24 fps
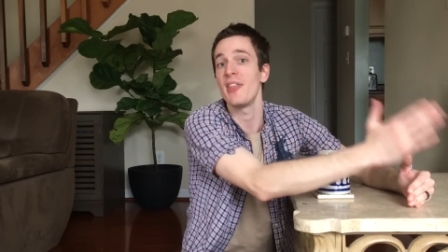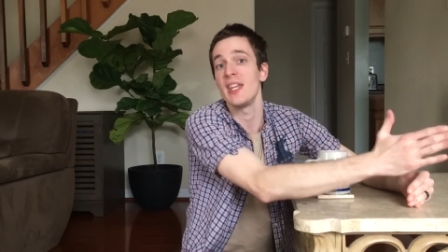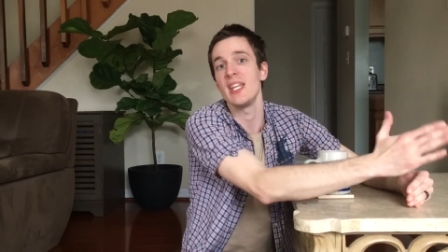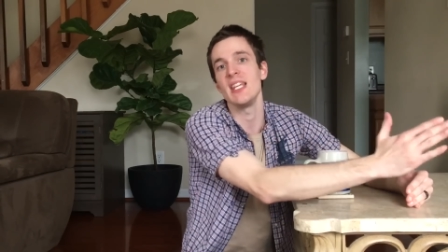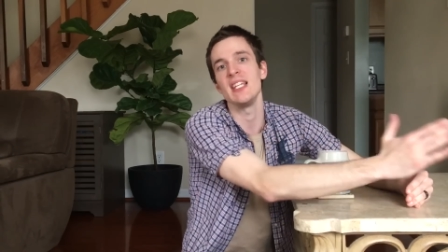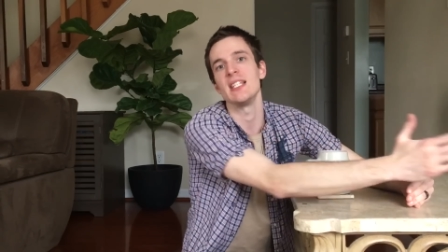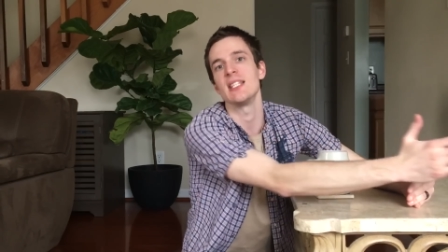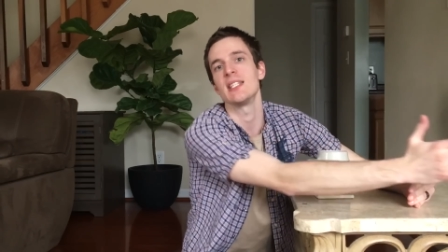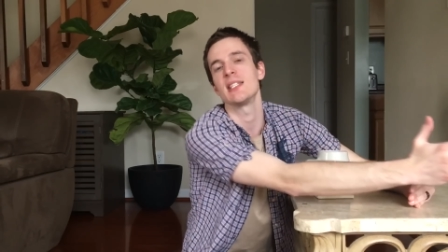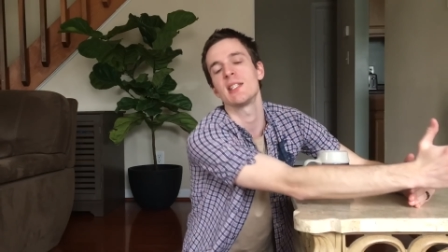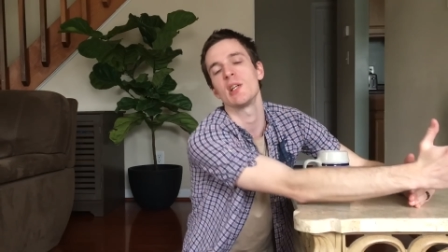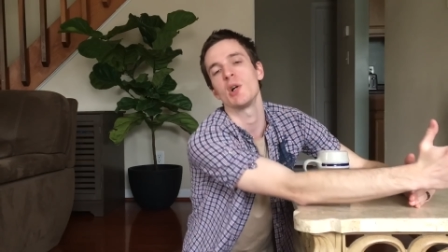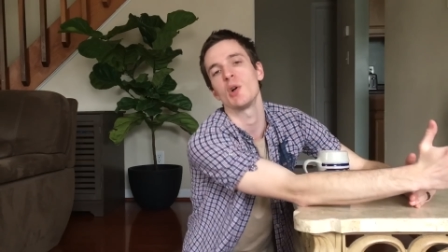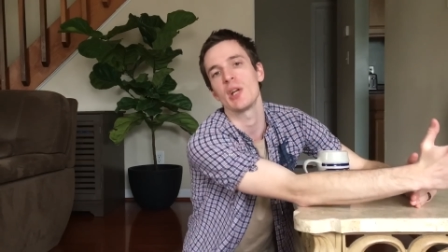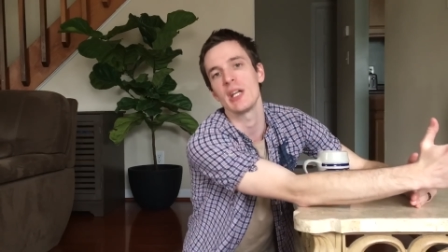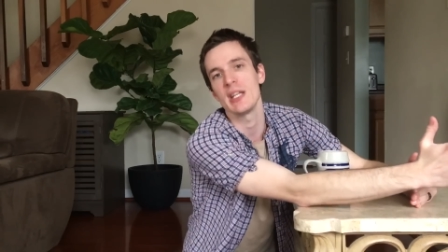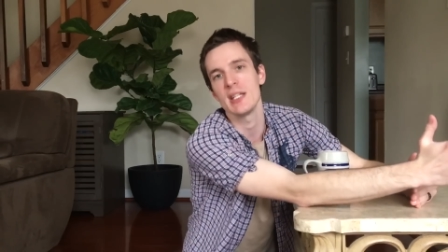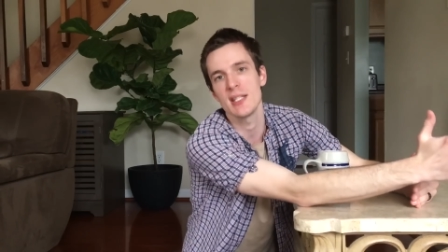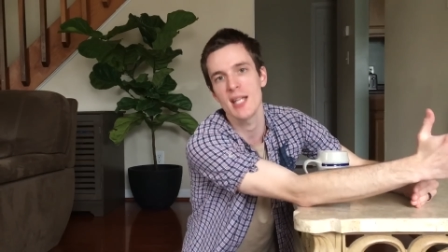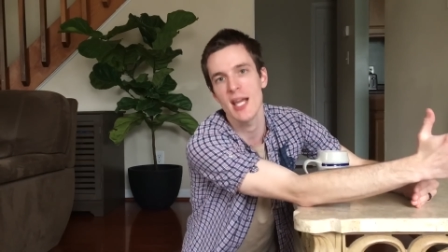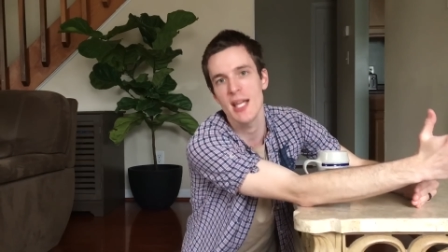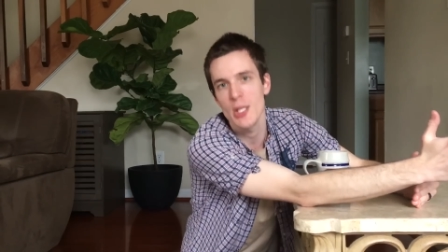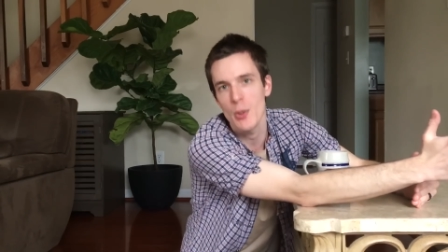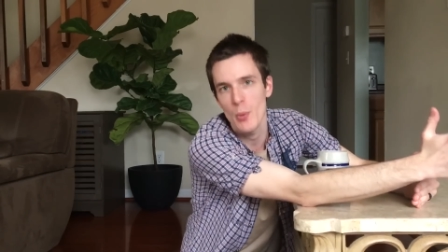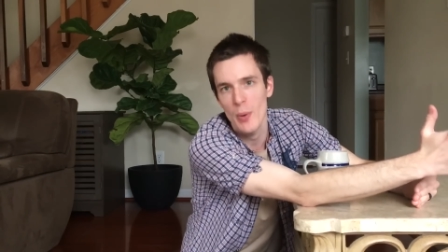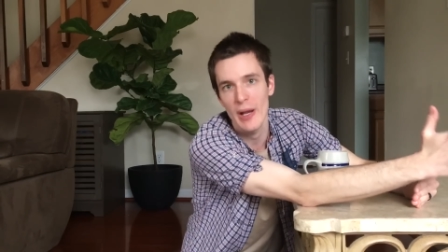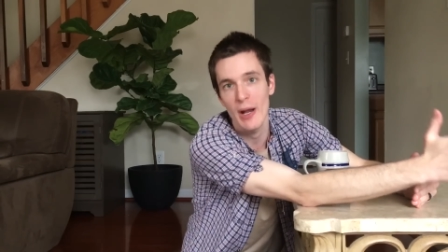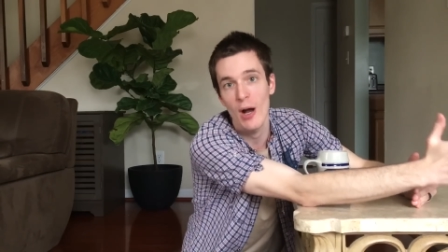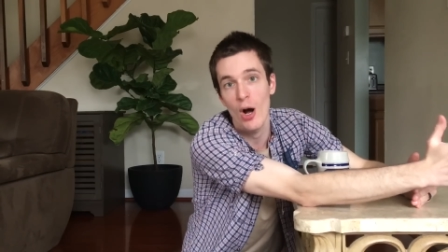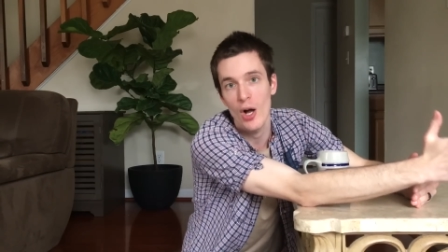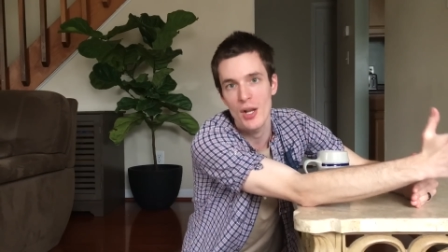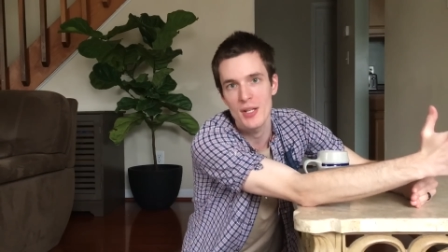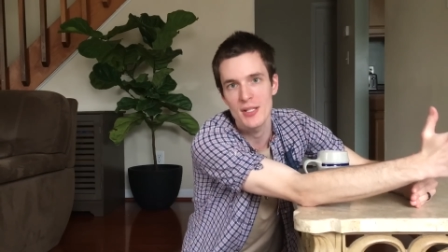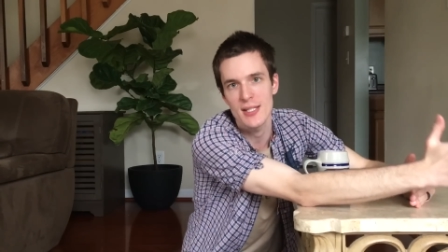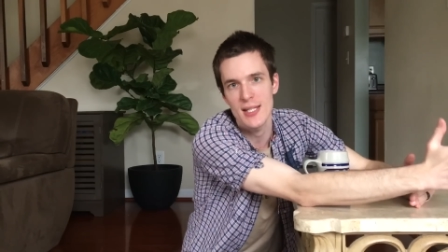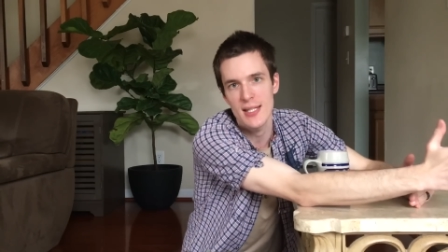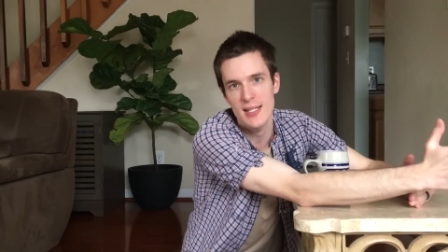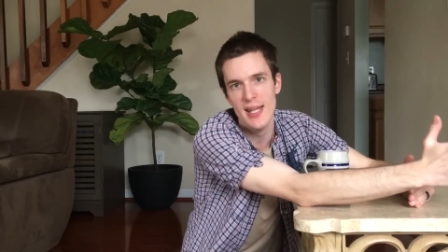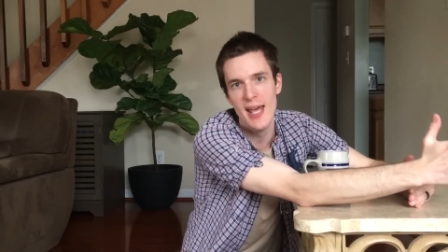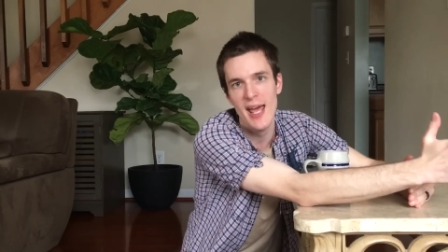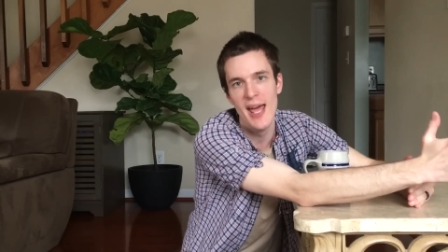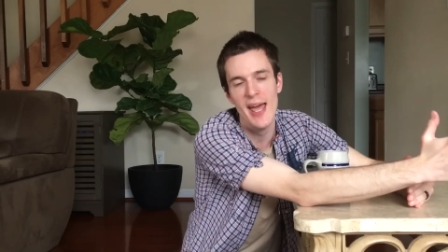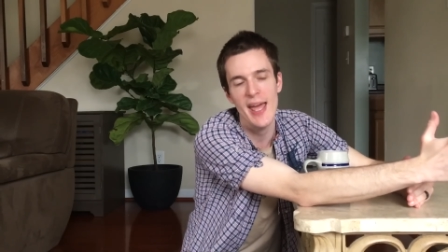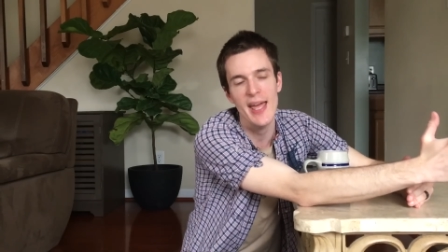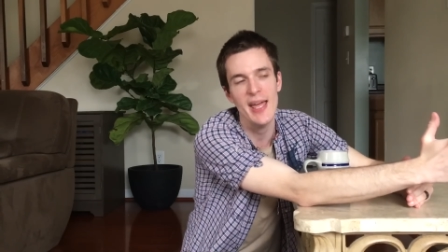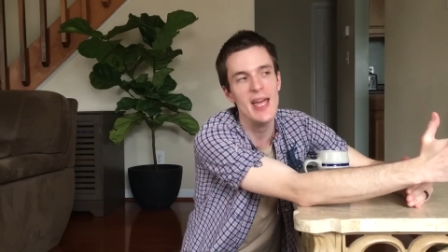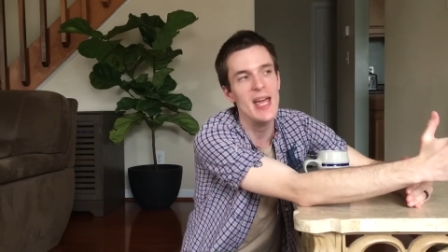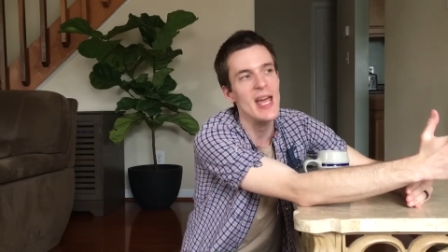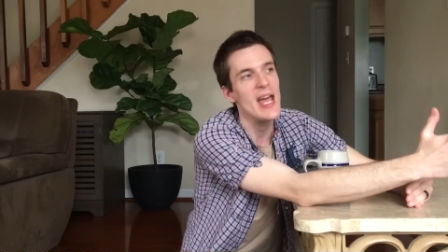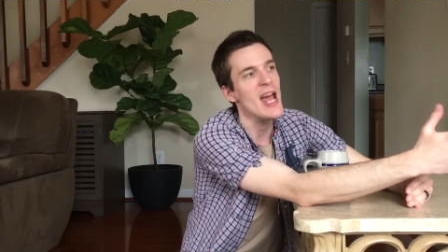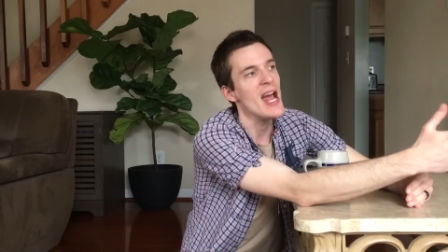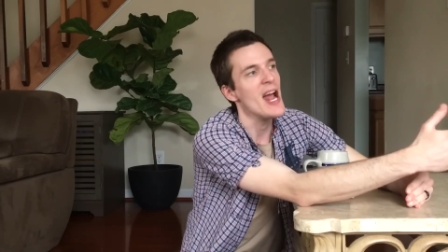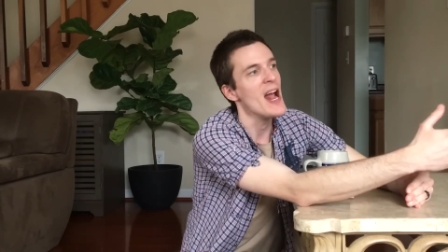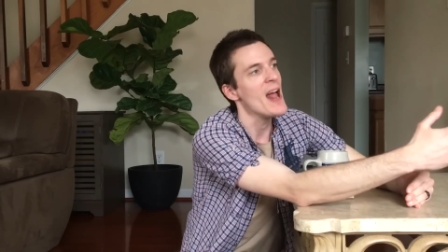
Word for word: that he's still continuing on today,